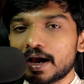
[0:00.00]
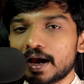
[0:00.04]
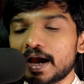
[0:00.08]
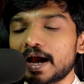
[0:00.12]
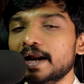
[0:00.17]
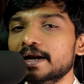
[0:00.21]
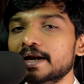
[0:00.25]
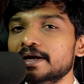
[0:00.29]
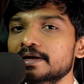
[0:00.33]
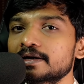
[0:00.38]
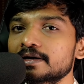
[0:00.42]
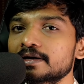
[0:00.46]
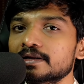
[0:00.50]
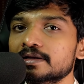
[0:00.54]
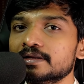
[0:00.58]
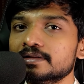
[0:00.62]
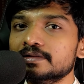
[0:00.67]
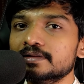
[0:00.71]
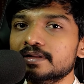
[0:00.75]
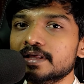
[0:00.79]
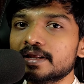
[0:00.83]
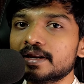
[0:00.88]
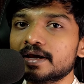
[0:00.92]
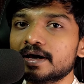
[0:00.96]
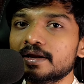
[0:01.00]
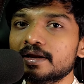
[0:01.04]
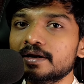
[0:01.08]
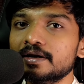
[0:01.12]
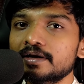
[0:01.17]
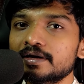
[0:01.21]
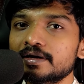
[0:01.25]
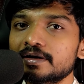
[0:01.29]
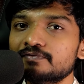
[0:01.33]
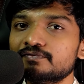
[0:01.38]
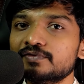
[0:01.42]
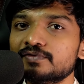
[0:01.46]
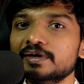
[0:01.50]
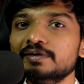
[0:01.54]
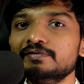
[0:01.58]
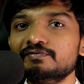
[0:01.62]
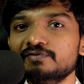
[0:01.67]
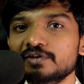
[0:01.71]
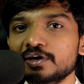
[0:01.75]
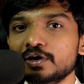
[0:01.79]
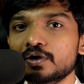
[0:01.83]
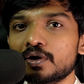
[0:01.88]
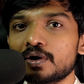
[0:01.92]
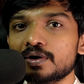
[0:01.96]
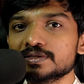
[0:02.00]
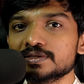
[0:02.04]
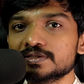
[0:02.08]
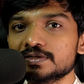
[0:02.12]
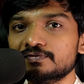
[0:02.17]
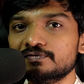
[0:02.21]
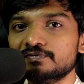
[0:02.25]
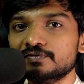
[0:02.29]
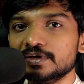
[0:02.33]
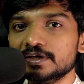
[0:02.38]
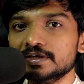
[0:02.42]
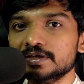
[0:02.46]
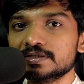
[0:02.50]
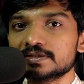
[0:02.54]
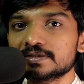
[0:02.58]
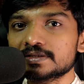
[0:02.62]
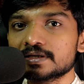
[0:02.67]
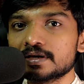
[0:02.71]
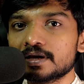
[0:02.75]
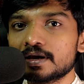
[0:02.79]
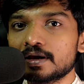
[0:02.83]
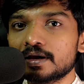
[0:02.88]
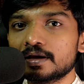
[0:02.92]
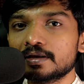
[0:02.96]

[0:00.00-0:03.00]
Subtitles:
and there are different philosophies